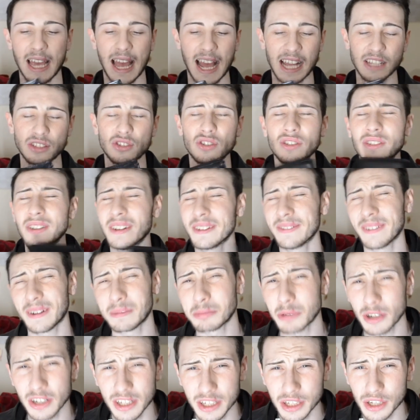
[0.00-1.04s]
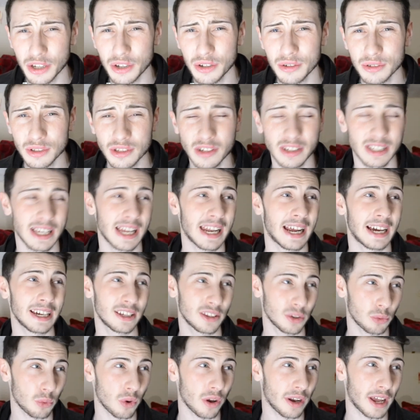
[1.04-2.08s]
I don't know if I'm gonna use, because I like
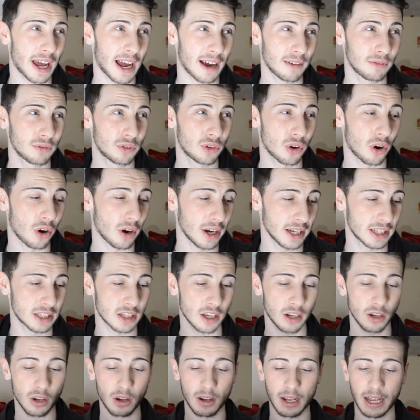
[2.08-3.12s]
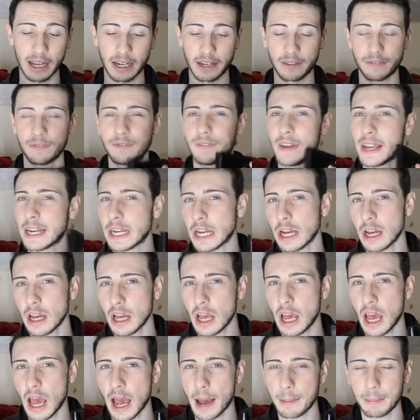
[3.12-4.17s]
the wallet I've got. It's a lot like thinner,
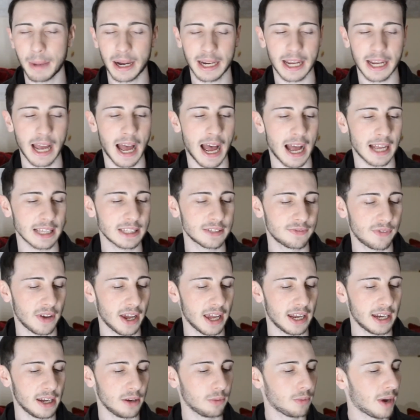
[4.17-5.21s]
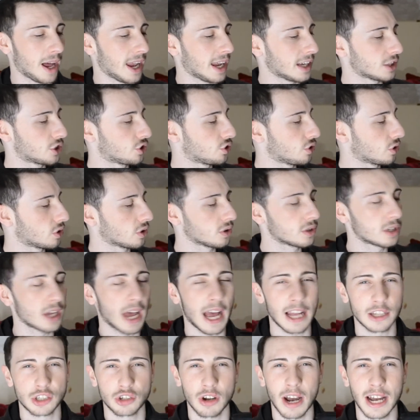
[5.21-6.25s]
and my cards fit in it well. I struggled.
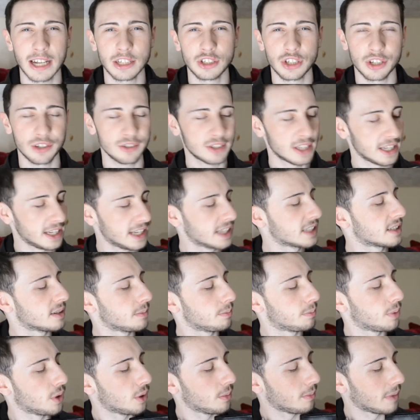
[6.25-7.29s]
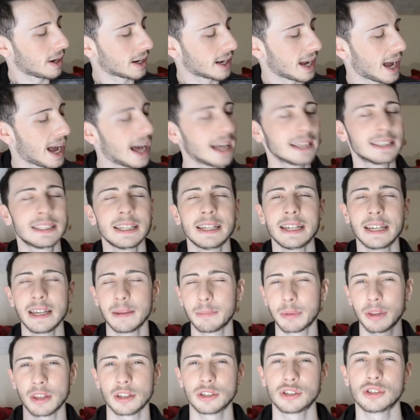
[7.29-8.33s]
I tried using this and putting my cards in here,
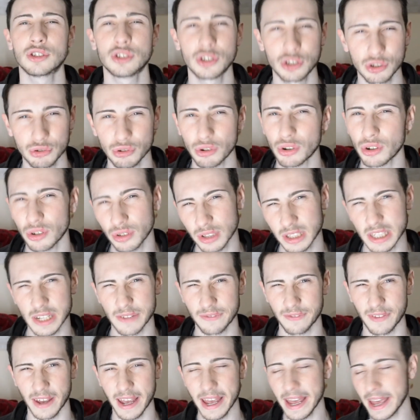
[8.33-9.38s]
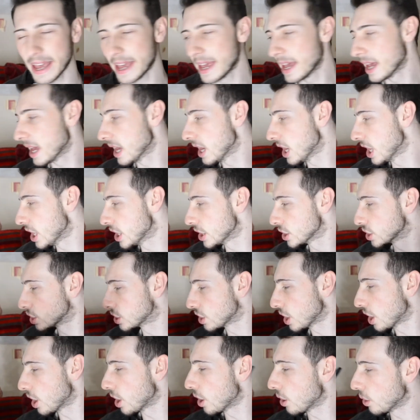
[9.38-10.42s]
but they just struggled to fit.
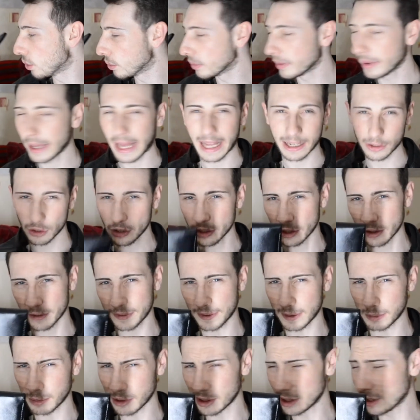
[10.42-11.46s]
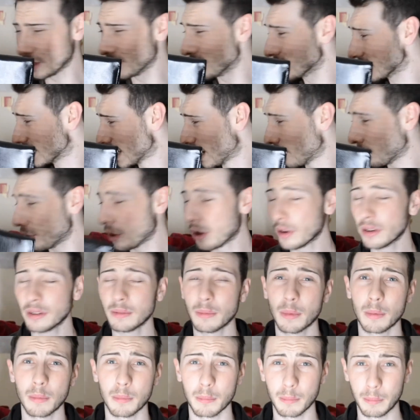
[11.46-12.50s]
So I don't know if I'm gonna use that one,
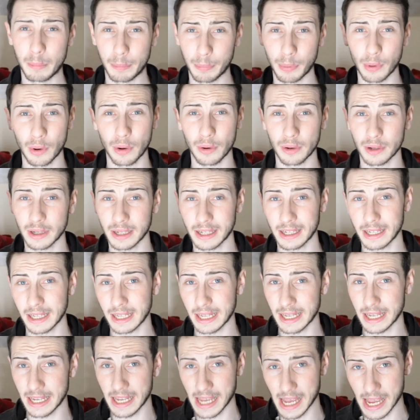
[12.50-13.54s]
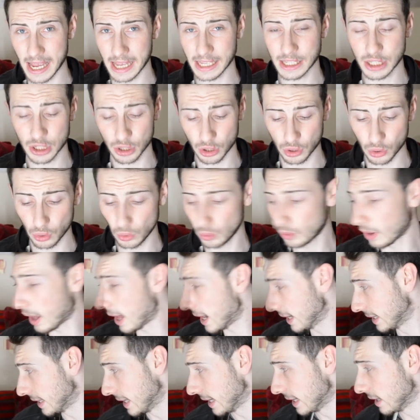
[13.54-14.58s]
but it's a cool
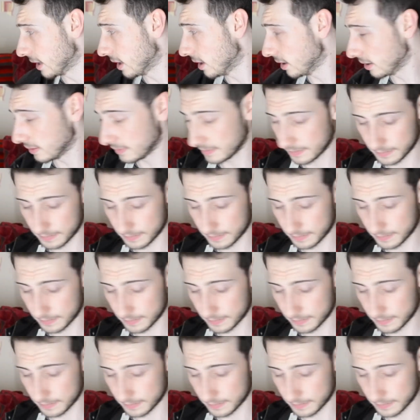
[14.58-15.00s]
idea.